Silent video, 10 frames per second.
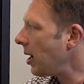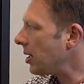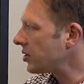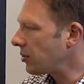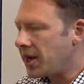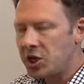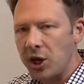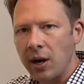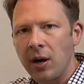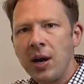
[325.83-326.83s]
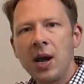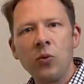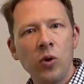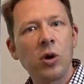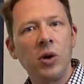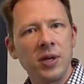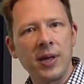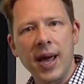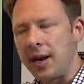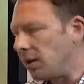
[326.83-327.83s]
screen share. And we'll go into
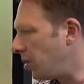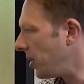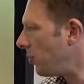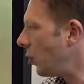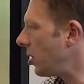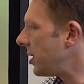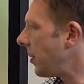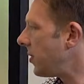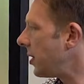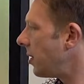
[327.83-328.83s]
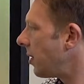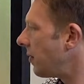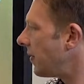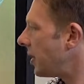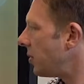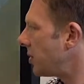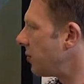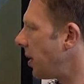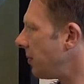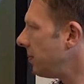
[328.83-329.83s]
that a little bit more in depth in another video as
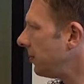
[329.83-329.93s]
well.